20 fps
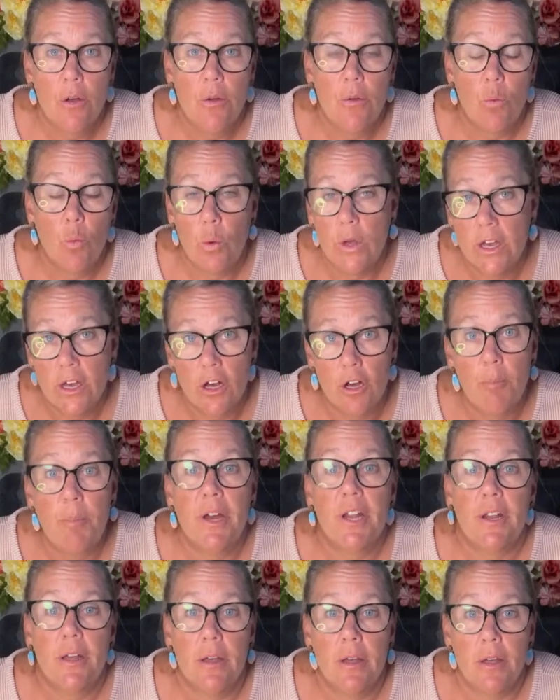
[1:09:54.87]
Will,
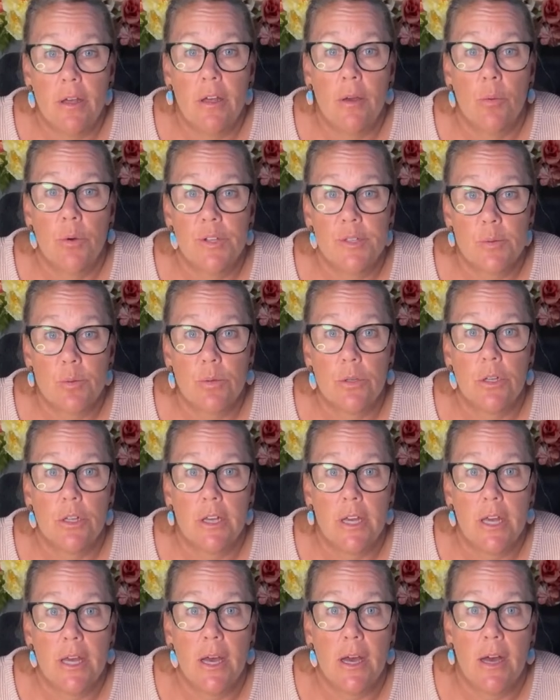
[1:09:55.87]
but it was
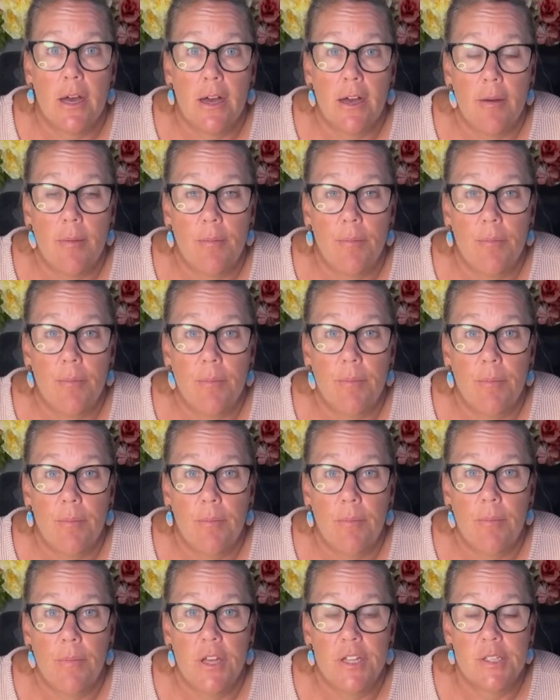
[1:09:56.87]
really,
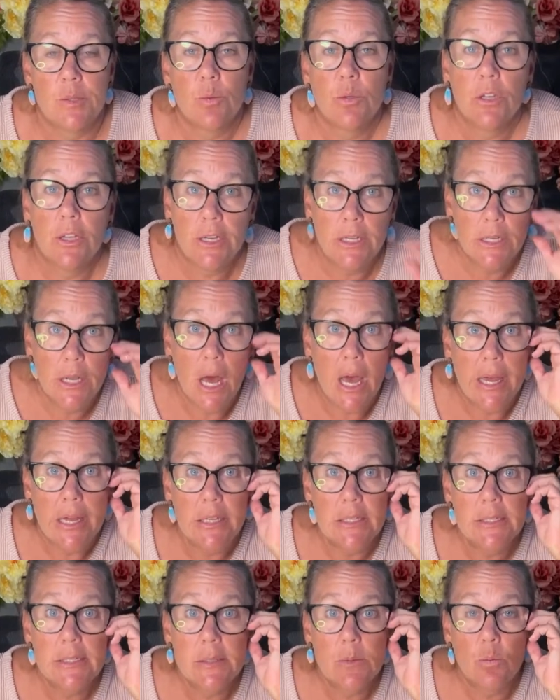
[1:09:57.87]
it's really
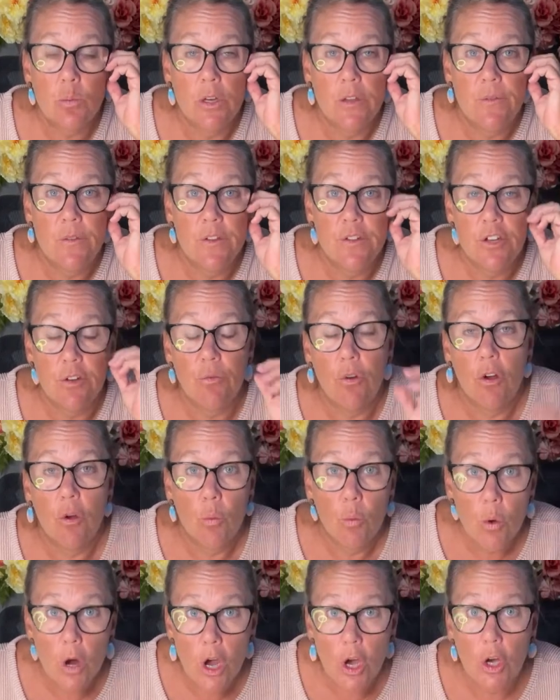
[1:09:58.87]
nice with the different
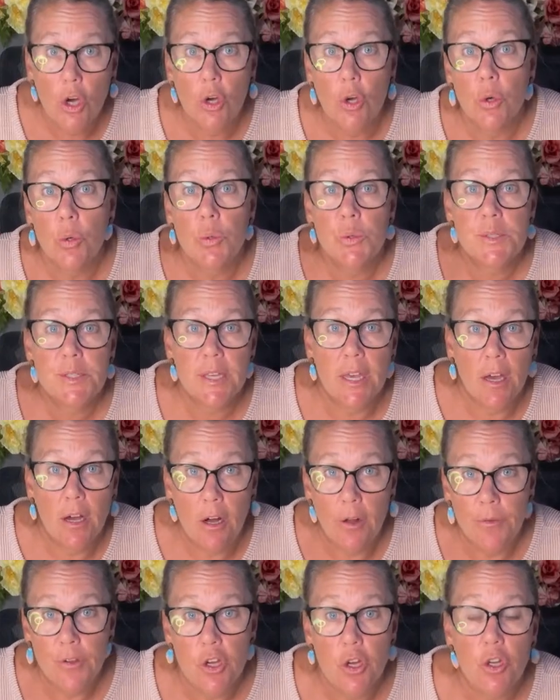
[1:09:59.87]
rows
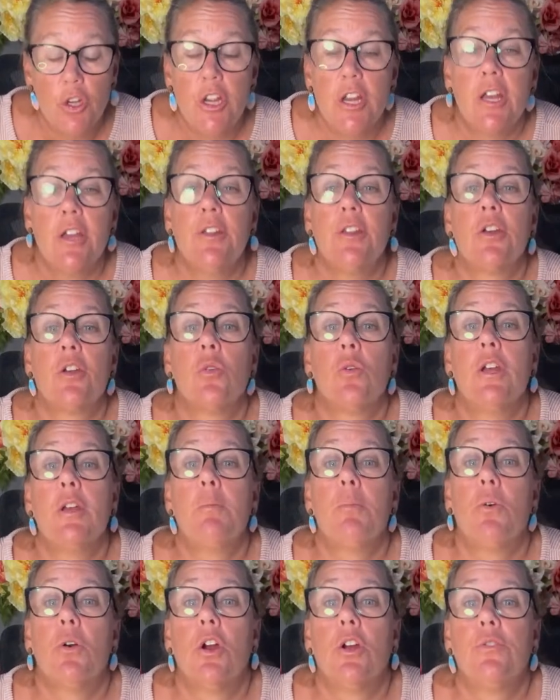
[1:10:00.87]
on the Unique and the Creek
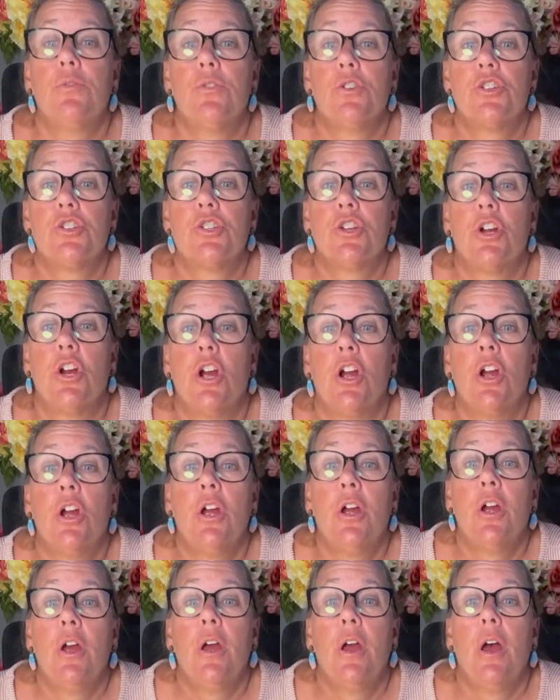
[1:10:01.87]
board for sure.
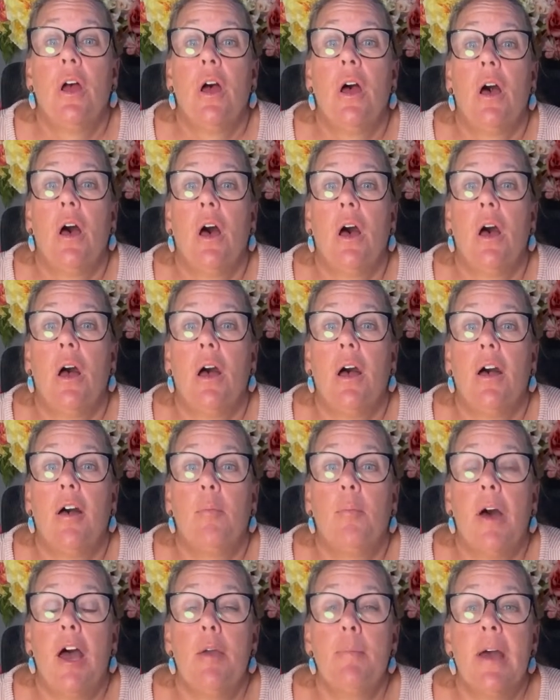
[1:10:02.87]

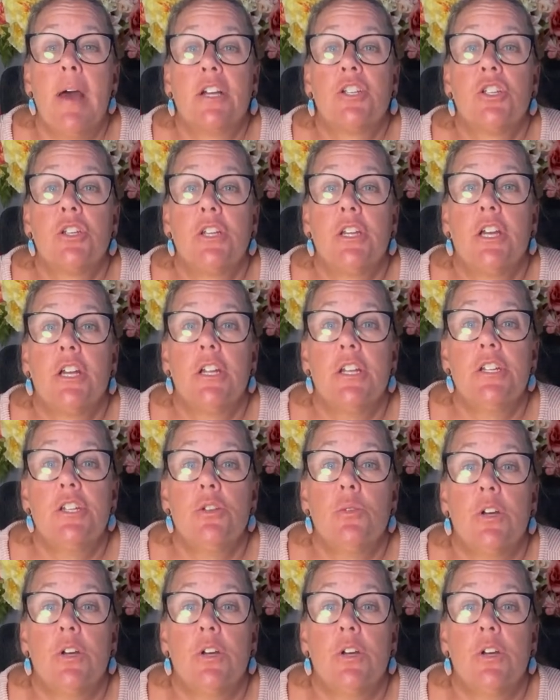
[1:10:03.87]
I'm actually going to do